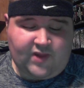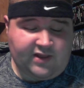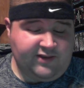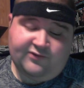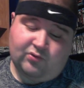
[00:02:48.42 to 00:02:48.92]

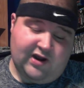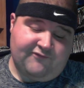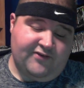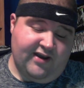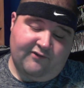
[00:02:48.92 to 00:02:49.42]
This one
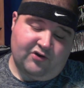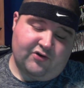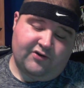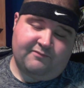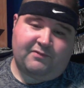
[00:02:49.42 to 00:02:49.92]
I've never
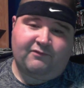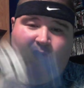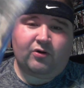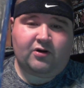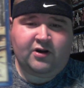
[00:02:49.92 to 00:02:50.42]
heard of
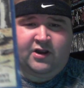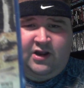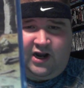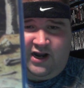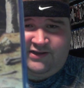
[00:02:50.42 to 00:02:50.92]
before.
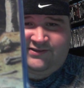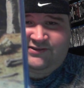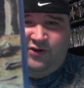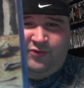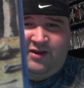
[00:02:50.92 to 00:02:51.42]

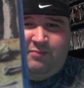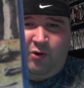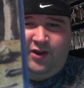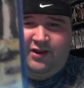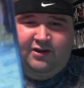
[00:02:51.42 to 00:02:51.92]
Sony
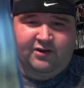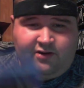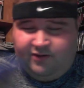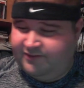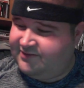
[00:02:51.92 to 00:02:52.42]
Boy,
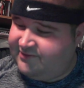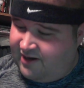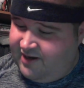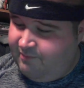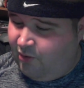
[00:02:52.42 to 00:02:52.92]
or
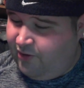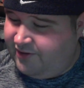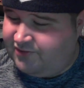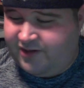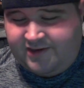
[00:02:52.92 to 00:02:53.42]
Sunny
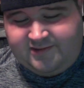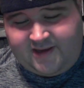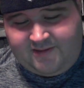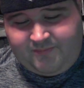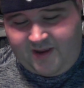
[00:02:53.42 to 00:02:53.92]
Boy, should I
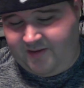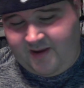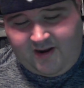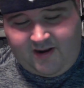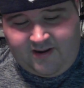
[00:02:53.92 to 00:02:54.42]
said? May
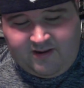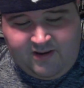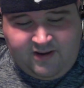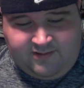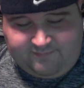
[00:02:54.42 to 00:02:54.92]

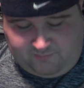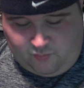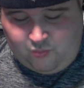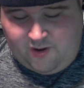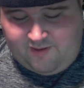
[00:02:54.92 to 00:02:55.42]

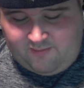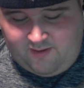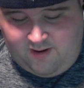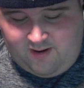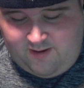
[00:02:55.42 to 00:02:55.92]

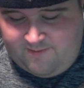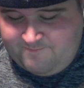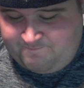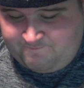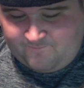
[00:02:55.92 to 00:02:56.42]

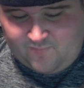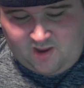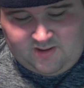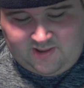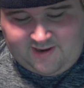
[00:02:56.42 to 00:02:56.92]
whatever.
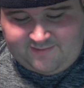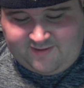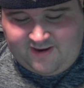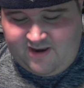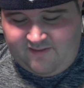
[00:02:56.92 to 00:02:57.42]
Like I
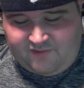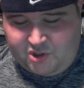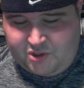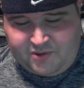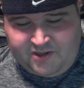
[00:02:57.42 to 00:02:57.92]
said,
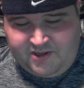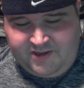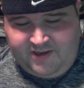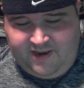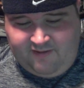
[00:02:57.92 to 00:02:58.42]
never
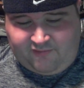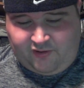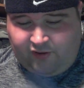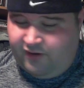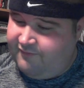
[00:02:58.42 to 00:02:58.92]

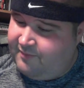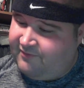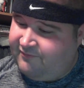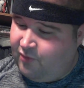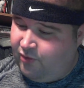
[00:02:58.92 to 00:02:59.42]
heard of it
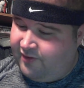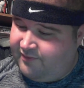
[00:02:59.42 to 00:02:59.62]
before.